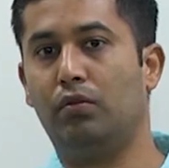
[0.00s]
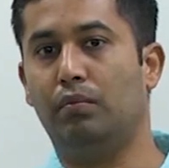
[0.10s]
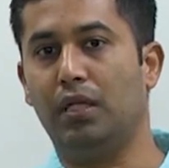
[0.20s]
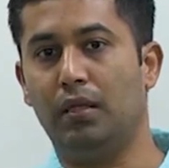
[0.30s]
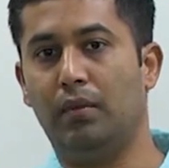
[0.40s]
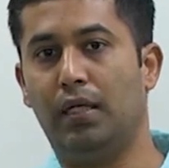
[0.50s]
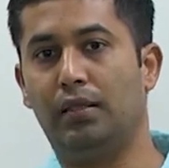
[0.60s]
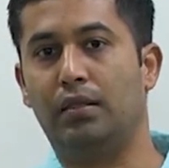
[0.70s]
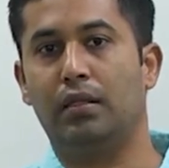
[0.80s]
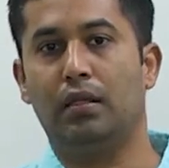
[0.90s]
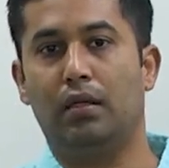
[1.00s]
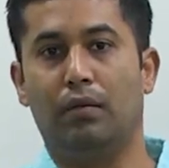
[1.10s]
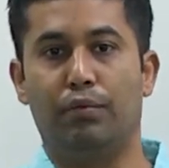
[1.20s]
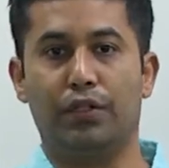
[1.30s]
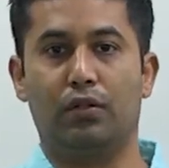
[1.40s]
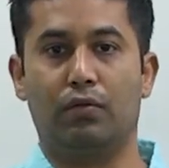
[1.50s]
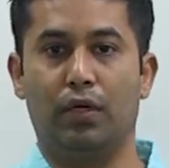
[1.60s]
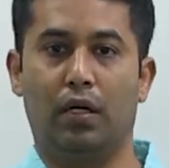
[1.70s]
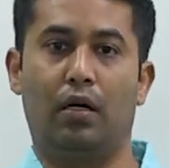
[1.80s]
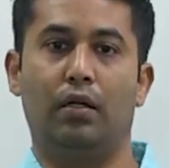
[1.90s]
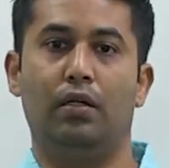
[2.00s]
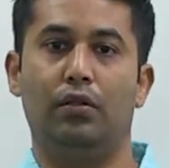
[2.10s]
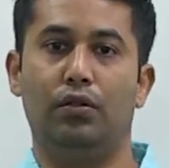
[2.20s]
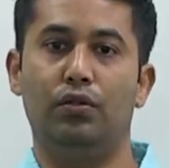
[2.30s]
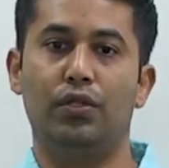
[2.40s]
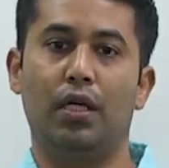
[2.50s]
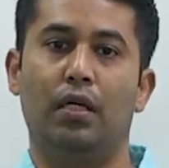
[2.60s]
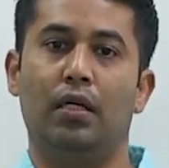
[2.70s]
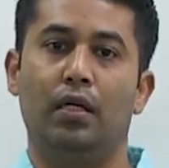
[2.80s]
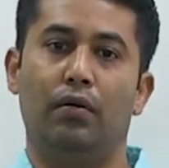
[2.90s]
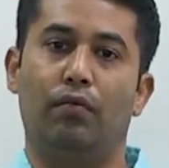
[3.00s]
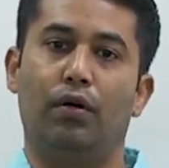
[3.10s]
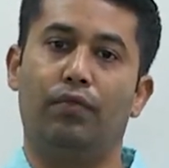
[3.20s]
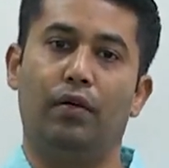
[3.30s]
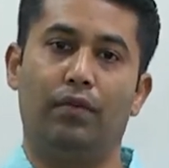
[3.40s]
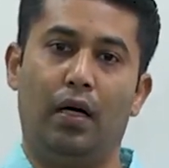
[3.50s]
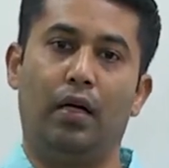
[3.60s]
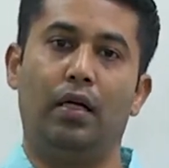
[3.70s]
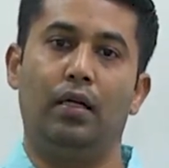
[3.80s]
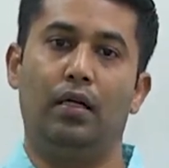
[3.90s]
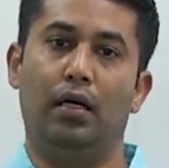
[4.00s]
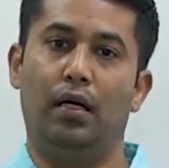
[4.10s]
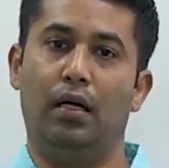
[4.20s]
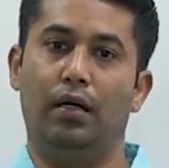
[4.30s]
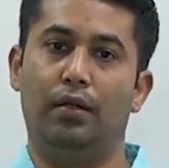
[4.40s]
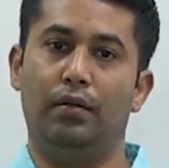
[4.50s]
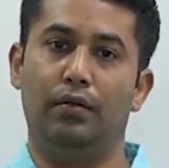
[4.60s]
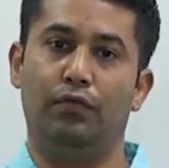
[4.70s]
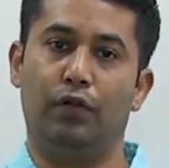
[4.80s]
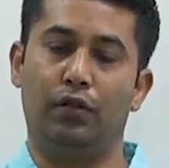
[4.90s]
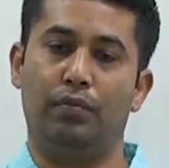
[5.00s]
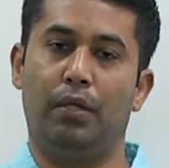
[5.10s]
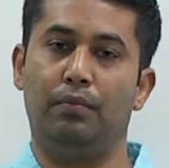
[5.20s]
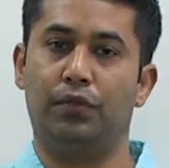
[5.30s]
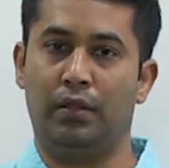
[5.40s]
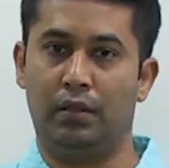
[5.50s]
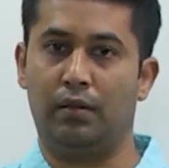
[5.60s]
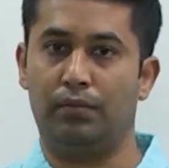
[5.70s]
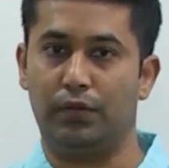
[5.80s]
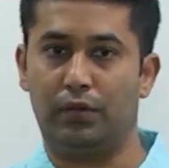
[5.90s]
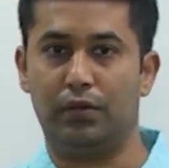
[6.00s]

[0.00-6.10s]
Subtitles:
to minimize compressor work using what we have done for the pumps and the compressors.